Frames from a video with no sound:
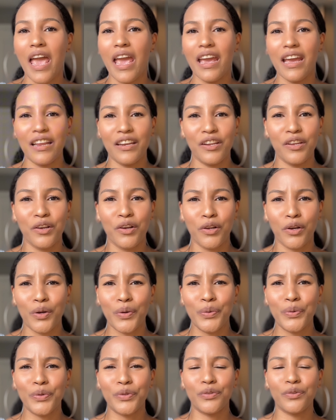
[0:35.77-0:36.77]
any
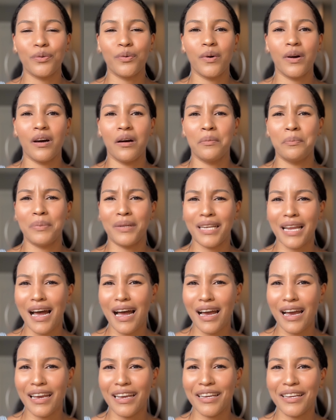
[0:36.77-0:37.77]
glue to
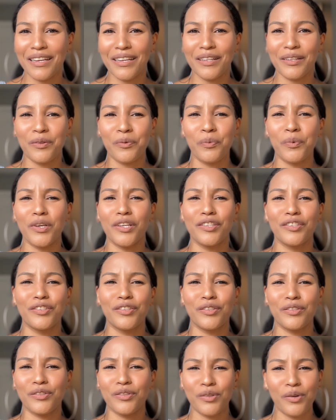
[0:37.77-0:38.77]
apply it,
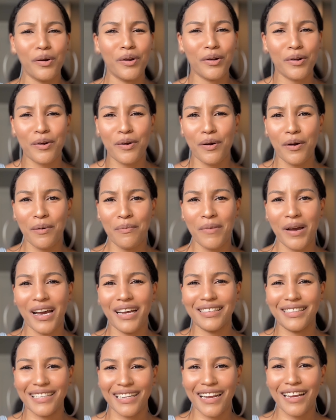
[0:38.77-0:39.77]
which sort of caught
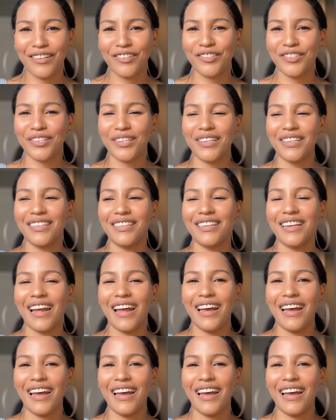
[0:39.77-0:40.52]
my attention.